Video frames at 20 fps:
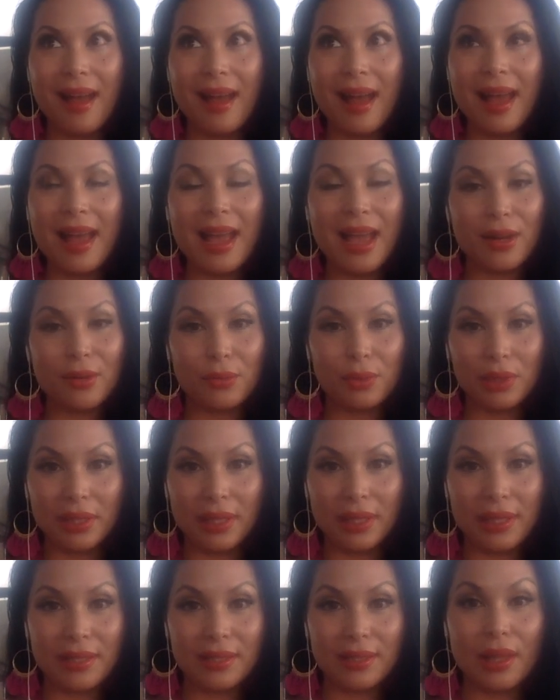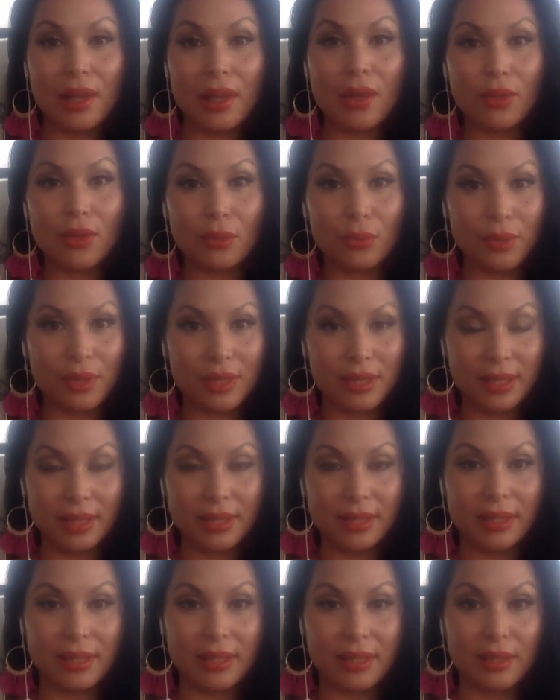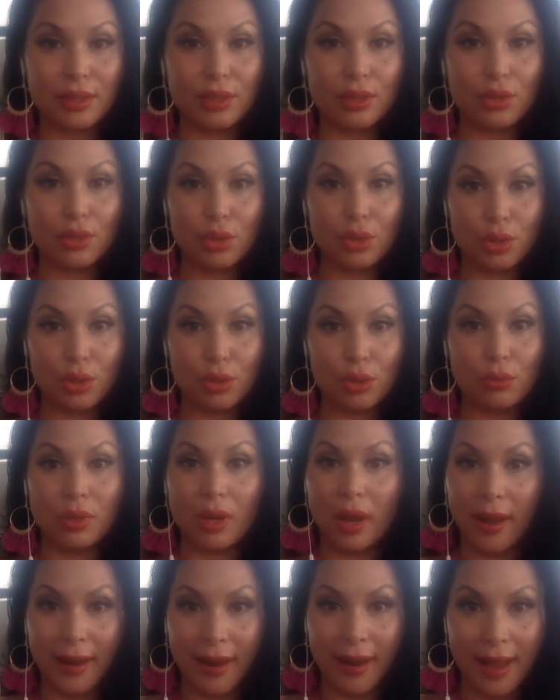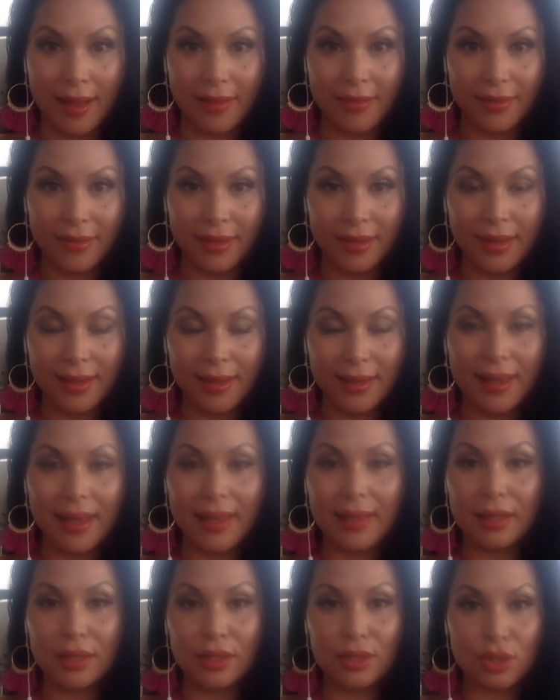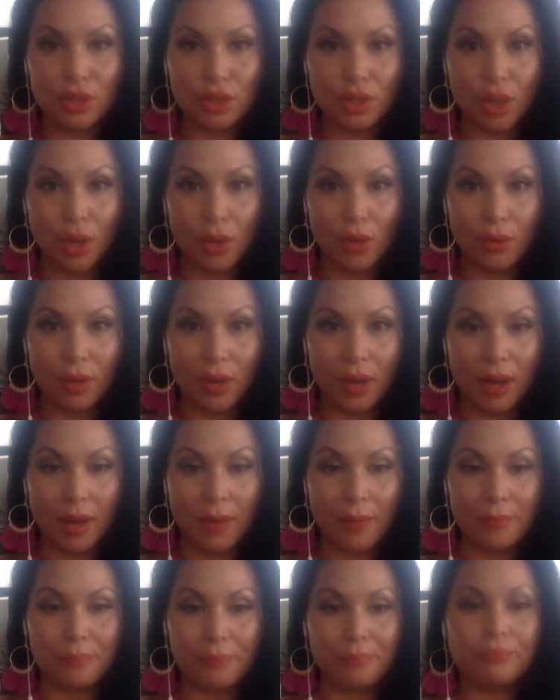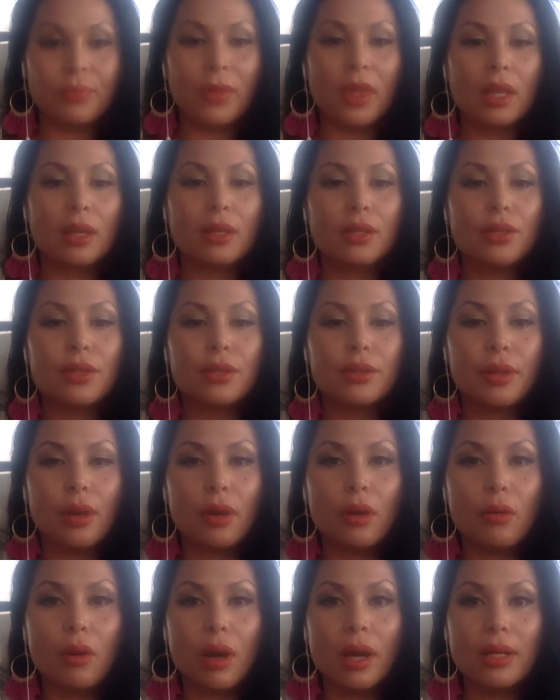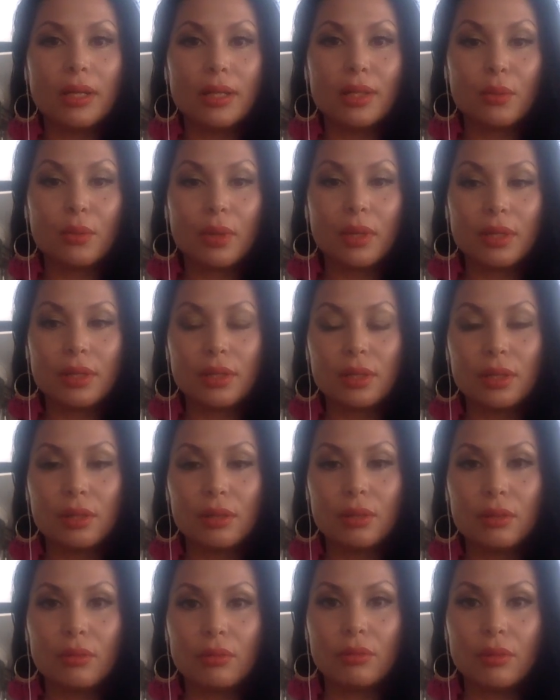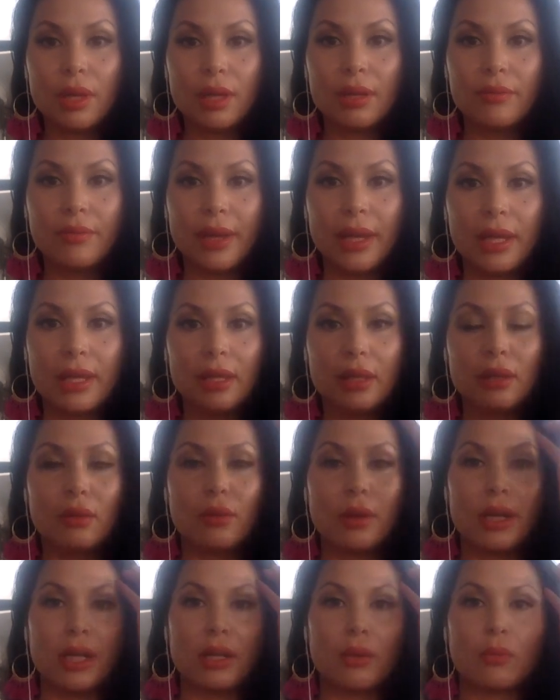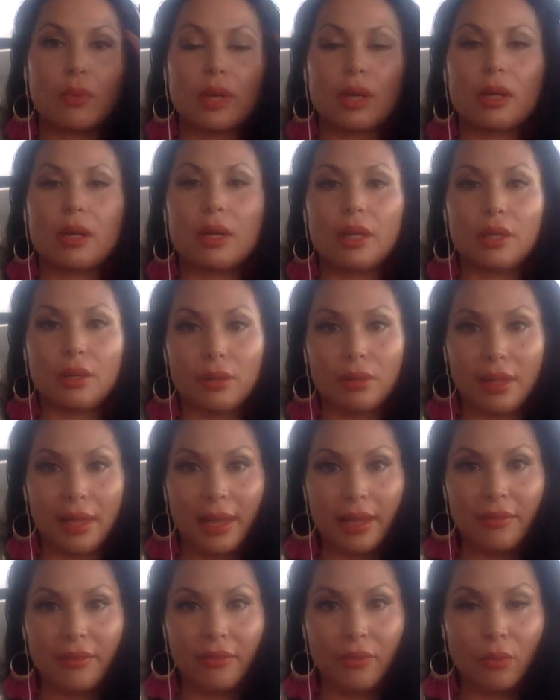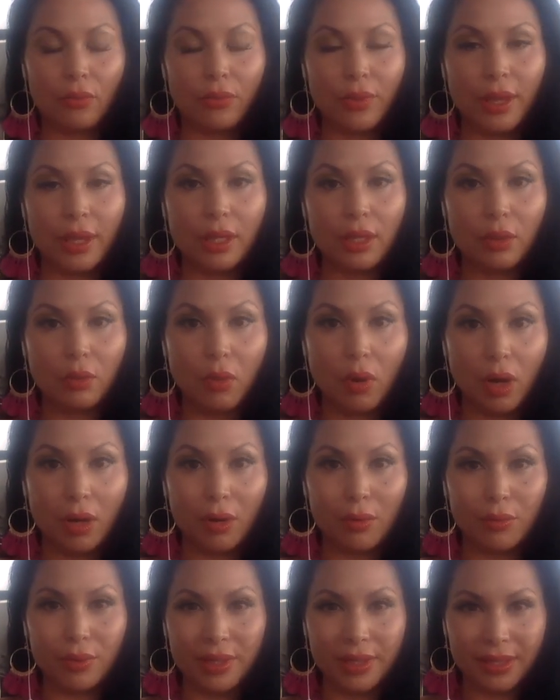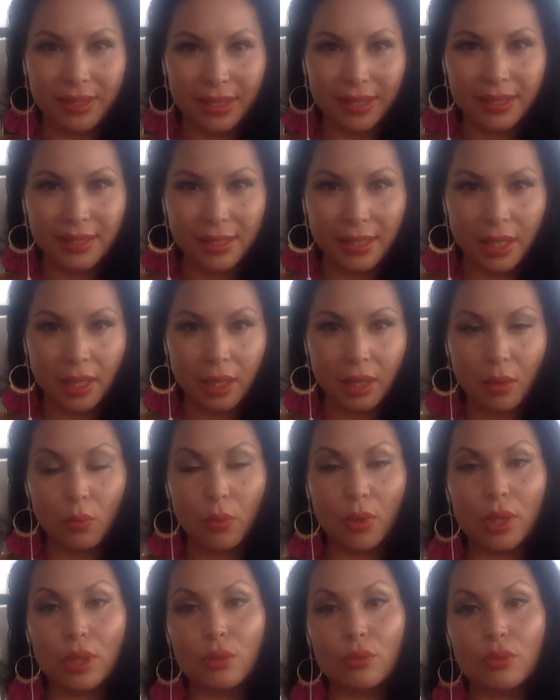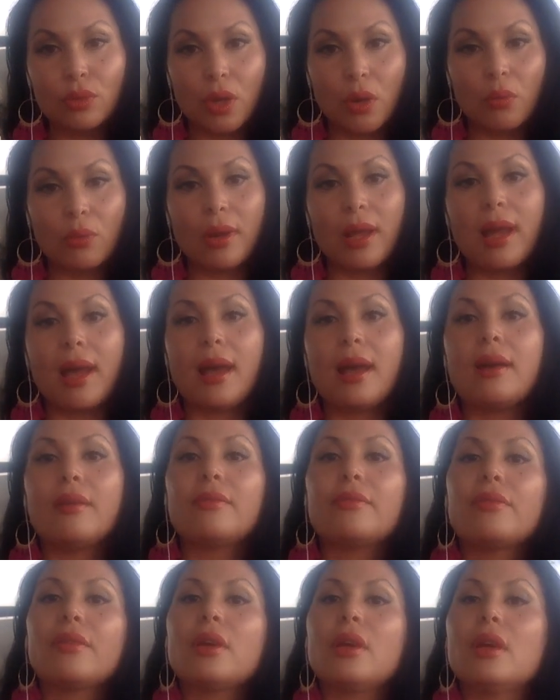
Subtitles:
I had released the resistance to not having it, and it showed up. So I just want to invite you anywhere in your life that you are resisting what you don't have,